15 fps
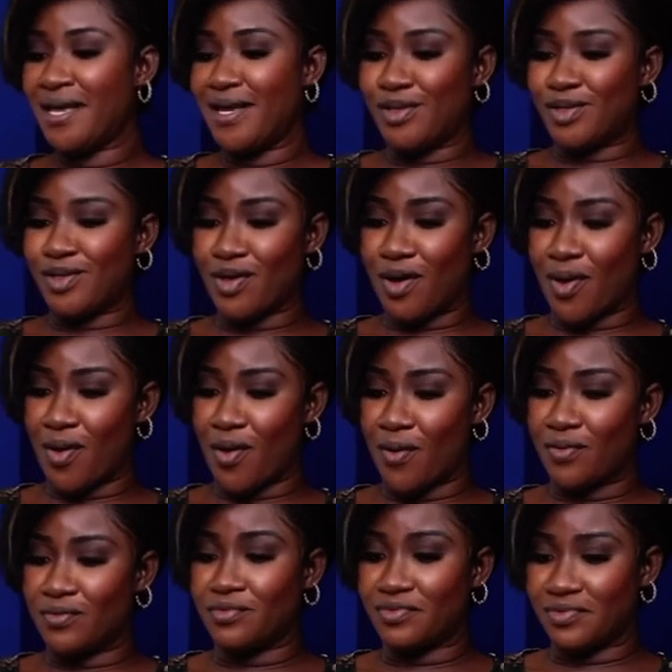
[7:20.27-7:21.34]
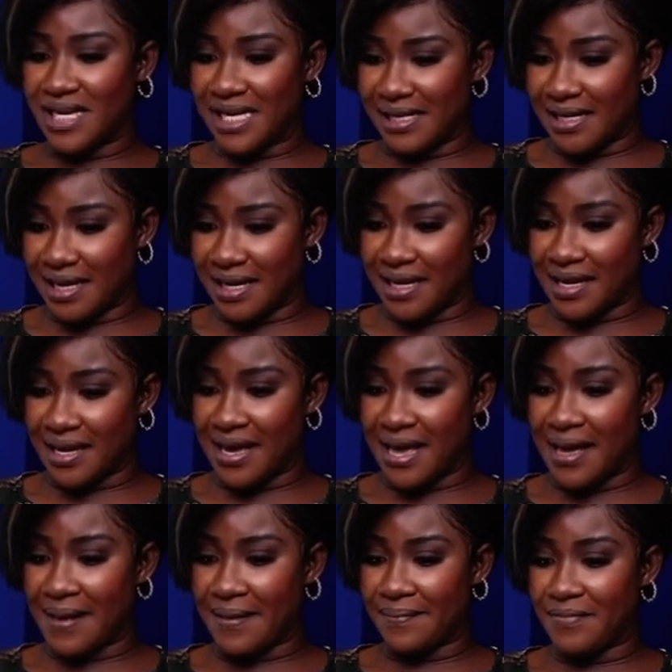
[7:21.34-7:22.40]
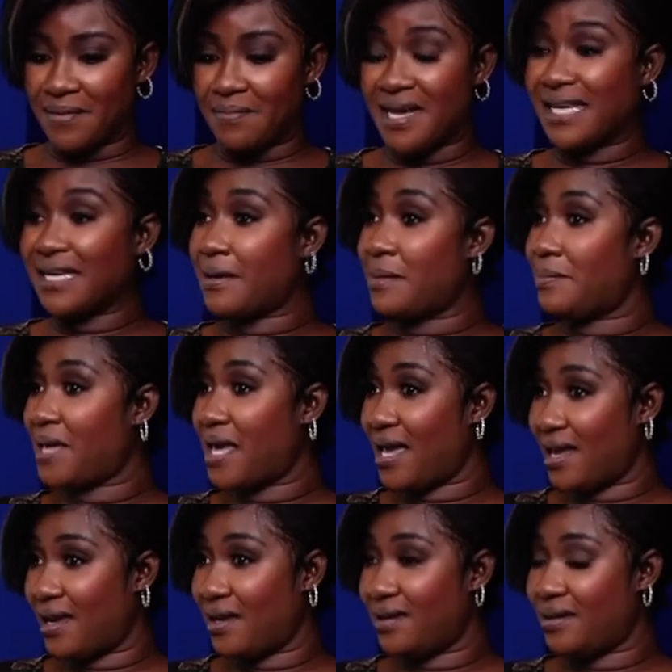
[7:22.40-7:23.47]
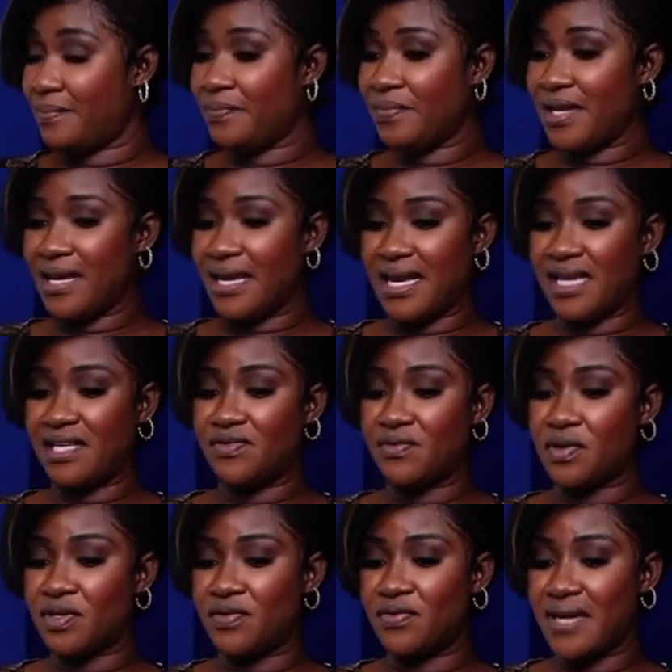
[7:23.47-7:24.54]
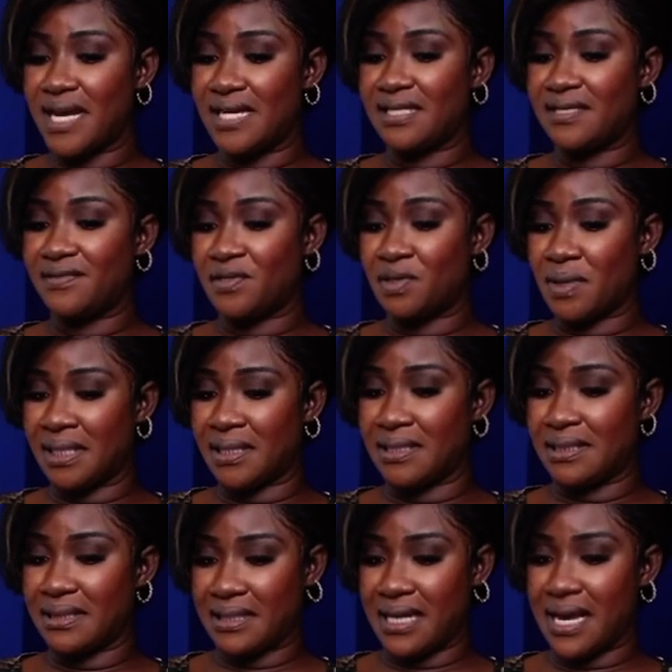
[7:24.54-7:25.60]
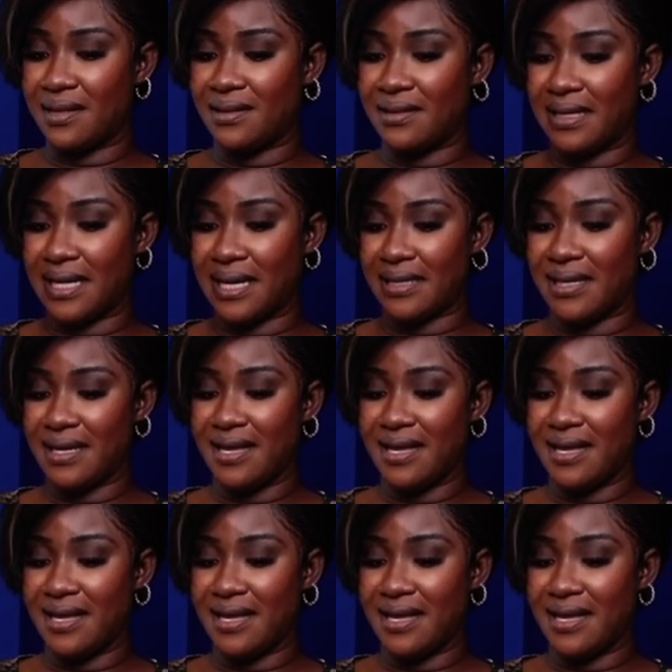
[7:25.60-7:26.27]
So really, my campaign is for creatives to understand that